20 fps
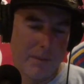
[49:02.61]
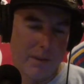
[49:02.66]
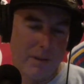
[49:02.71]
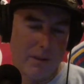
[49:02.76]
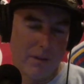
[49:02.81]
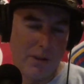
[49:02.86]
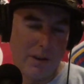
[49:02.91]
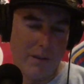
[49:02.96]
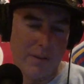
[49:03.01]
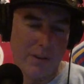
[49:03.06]

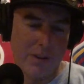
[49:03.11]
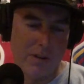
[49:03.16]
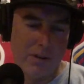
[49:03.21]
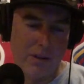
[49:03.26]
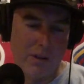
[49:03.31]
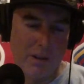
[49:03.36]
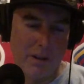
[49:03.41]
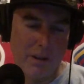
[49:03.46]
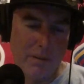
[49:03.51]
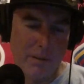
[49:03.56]
Trevor's
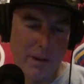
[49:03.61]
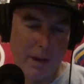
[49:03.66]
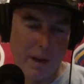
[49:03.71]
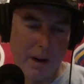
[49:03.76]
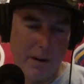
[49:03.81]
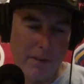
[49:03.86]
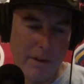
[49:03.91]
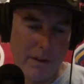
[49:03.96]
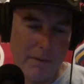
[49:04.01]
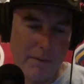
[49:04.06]
currently
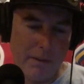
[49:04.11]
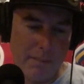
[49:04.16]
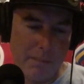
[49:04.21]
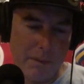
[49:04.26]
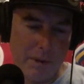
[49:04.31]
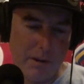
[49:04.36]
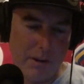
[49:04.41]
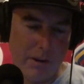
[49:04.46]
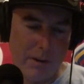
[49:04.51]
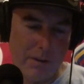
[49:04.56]
recovering from a
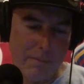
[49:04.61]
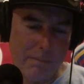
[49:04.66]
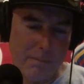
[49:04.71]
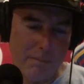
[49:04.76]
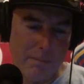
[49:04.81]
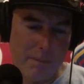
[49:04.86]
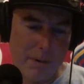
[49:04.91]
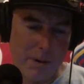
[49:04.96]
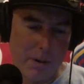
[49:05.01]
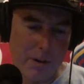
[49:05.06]
little
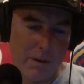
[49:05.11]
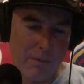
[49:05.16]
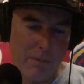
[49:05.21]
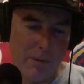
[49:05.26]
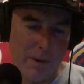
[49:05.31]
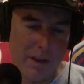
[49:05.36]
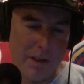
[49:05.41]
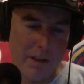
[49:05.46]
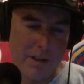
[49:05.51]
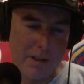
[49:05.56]
broken
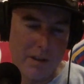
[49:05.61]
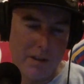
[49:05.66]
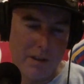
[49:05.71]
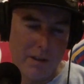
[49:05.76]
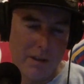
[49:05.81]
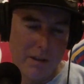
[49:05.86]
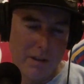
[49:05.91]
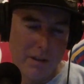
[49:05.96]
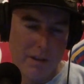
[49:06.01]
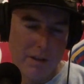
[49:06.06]
wrist,
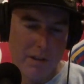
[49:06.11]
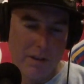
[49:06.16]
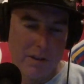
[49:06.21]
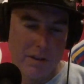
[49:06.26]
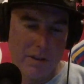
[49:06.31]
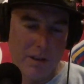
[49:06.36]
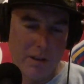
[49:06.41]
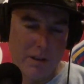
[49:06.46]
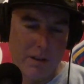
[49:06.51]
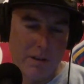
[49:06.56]

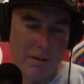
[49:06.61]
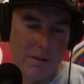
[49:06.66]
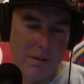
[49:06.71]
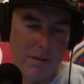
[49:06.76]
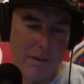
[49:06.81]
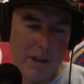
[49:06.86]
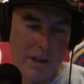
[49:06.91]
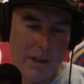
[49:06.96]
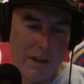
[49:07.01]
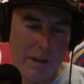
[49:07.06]

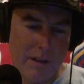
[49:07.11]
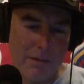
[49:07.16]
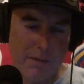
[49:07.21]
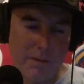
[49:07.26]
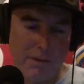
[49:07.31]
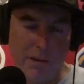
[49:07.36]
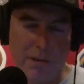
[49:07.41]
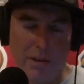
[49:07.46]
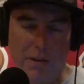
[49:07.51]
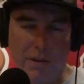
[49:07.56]
so
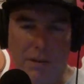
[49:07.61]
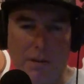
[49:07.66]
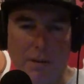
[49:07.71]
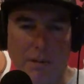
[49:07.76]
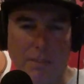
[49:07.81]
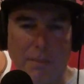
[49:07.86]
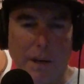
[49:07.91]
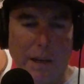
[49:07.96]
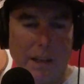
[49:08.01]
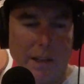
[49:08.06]

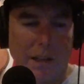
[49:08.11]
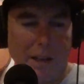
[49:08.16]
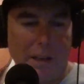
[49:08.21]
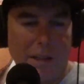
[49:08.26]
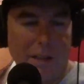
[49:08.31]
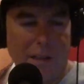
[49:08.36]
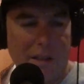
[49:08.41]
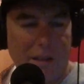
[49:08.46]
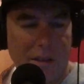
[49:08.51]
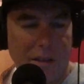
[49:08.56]
dirt bike
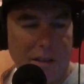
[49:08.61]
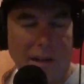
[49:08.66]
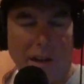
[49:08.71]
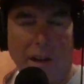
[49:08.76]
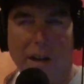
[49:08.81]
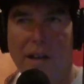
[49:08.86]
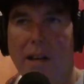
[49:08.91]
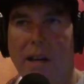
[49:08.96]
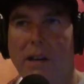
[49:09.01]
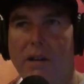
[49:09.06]
test is kind
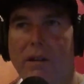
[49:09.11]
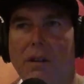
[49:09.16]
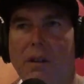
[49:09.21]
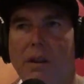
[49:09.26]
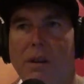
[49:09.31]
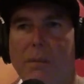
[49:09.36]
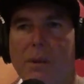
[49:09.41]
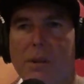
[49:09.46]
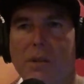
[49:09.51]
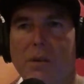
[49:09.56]
of down to
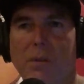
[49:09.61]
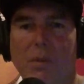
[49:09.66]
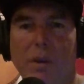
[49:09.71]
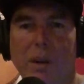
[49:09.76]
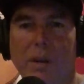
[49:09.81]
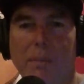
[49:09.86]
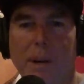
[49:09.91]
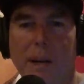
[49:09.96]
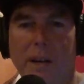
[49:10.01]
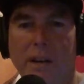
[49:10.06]
almost a
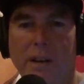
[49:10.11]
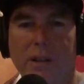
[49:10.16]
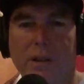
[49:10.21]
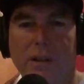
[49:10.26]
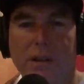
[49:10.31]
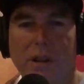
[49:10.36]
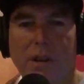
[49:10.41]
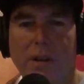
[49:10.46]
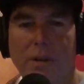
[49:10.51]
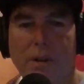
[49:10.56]
one-man
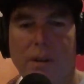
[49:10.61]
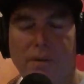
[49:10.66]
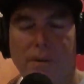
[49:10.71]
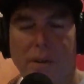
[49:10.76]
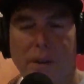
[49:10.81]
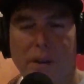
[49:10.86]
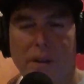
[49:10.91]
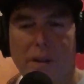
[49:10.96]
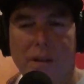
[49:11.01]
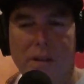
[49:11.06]
show as
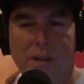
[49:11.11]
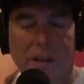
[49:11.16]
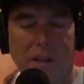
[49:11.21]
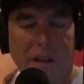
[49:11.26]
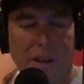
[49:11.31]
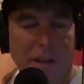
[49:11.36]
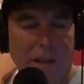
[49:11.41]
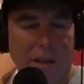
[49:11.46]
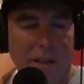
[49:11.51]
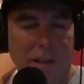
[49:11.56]
far as
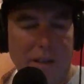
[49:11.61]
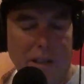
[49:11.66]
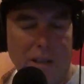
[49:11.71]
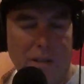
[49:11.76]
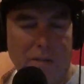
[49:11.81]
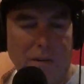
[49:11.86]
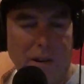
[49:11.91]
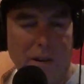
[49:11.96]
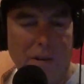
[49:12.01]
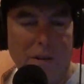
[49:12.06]
test
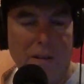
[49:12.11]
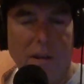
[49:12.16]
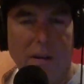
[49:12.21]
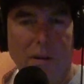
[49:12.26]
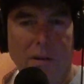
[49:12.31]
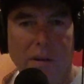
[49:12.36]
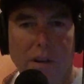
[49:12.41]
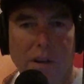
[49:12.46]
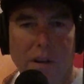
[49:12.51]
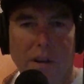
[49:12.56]
riders go.
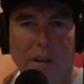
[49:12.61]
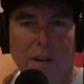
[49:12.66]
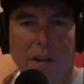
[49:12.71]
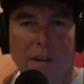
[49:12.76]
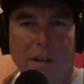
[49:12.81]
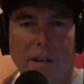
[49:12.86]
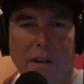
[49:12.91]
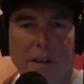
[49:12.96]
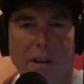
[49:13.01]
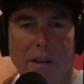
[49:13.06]

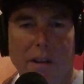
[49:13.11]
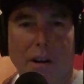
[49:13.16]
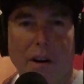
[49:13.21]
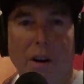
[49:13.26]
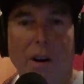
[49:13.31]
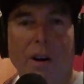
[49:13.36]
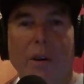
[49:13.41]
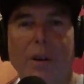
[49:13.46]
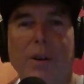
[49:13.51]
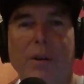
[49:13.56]

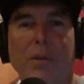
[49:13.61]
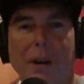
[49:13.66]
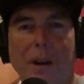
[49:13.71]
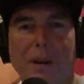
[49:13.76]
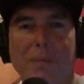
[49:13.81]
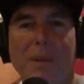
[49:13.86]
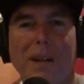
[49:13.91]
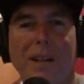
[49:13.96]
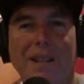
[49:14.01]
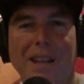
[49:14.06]
Oh, you want to
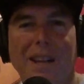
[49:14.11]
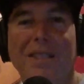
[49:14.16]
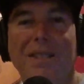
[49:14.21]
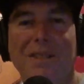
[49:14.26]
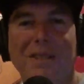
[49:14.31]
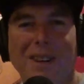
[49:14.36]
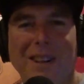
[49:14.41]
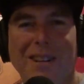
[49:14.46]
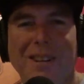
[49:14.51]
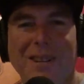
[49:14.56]
be a test
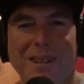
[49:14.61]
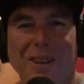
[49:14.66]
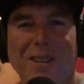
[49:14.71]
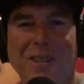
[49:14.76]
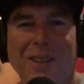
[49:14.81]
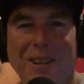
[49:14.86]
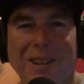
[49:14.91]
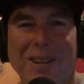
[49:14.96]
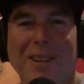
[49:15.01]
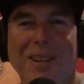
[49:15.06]
rider, don't
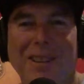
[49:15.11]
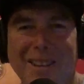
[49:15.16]
you?